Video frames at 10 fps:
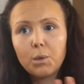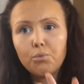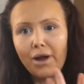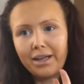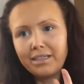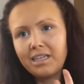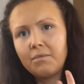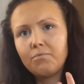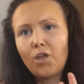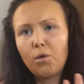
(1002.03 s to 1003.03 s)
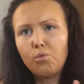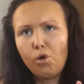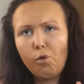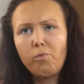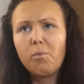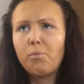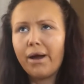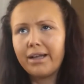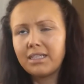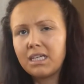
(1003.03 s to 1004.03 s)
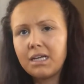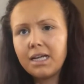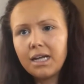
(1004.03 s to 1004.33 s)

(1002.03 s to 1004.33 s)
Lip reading: brightens it, not warmth, brightens it.